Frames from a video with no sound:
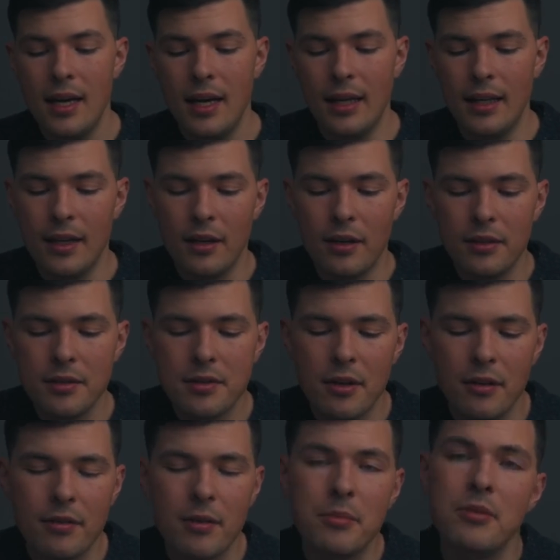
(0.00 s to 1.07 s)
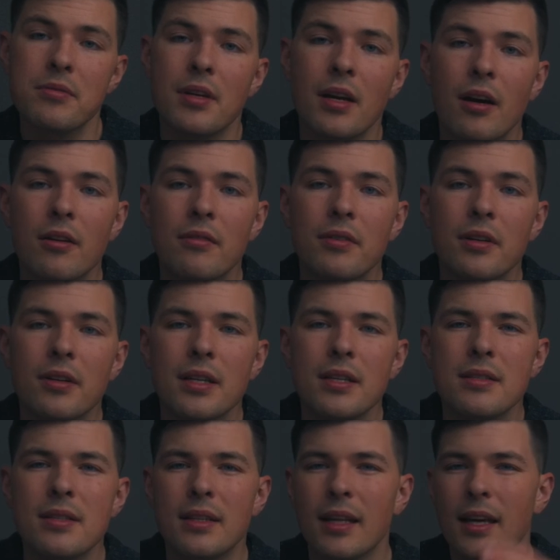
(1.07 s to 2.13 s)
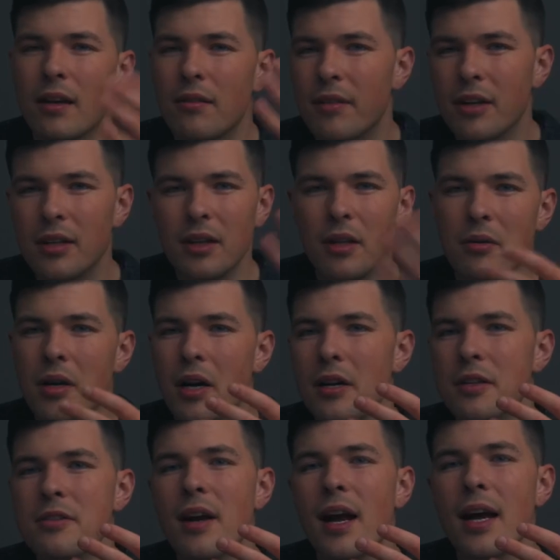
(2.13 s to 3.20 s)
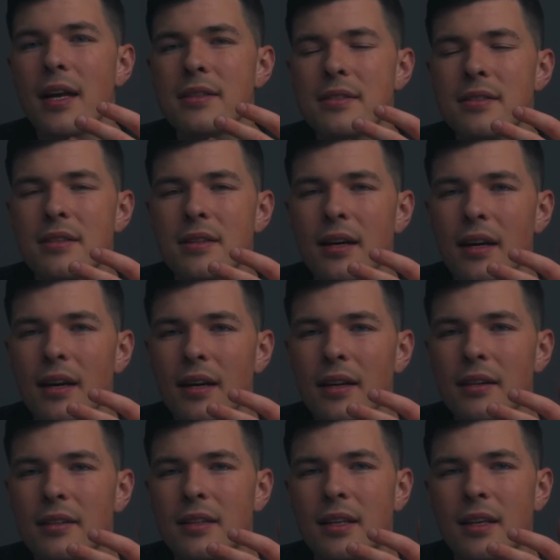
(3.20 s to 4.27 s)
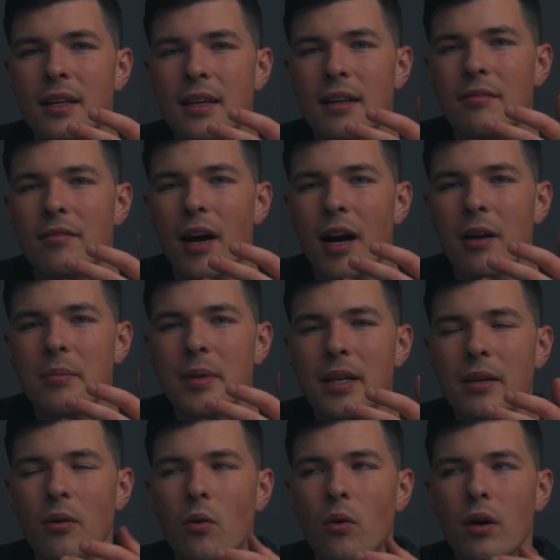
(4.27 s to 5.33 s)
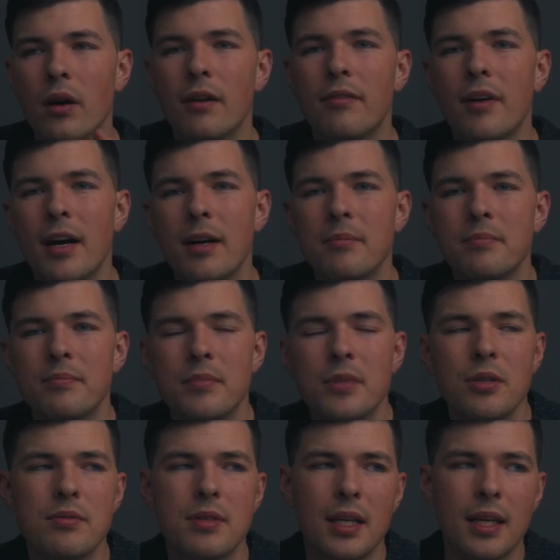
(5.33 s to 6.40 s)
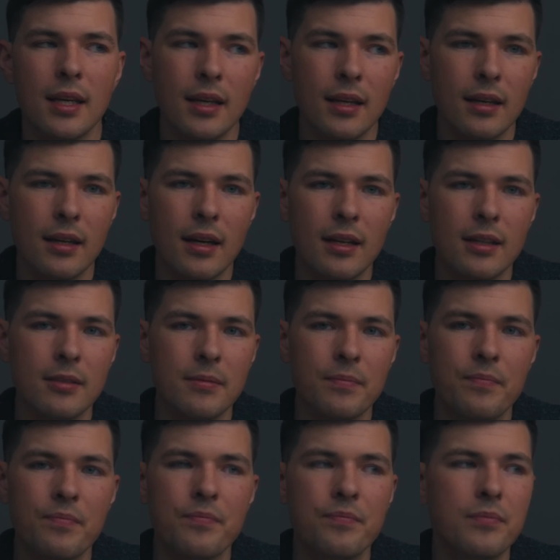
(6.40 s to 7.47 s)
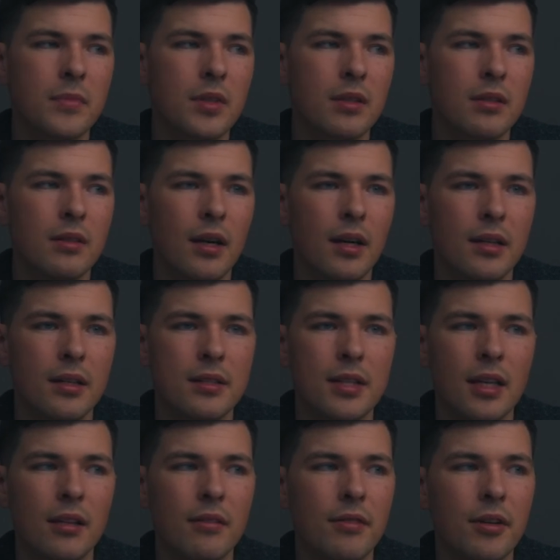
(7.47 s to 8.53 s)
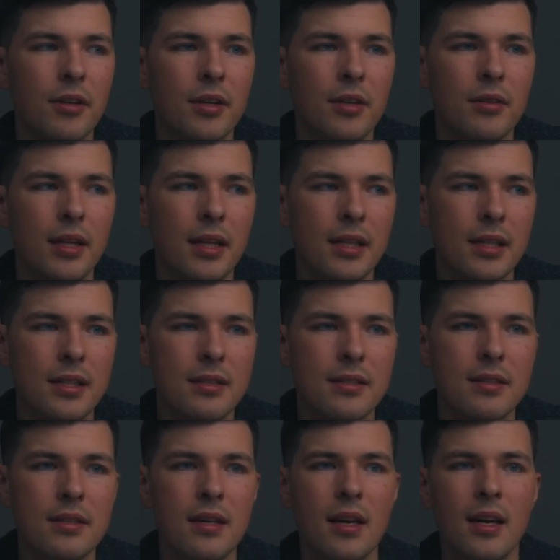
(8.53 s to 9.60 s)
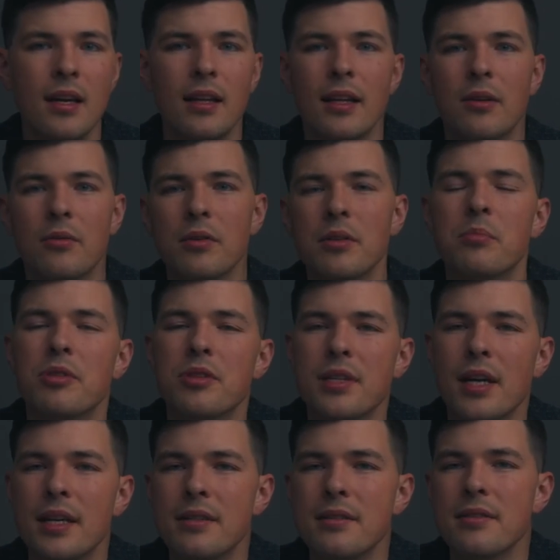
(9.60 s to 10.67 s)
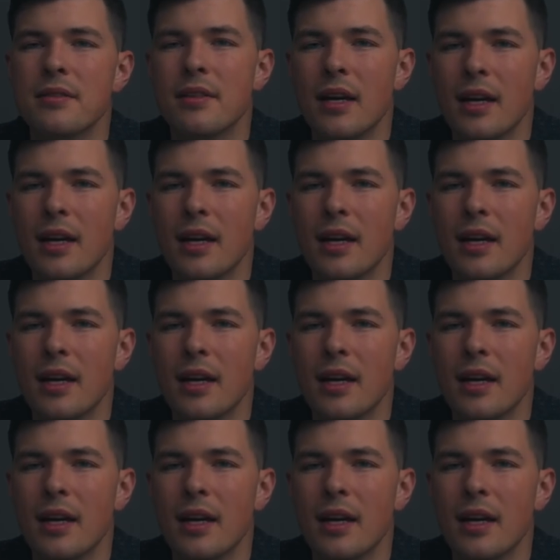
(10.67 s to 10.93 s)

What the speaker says: And then also if I'm using autofocus in like a very low contrast environment, or if I'm using it on a telephoto that needs like really precise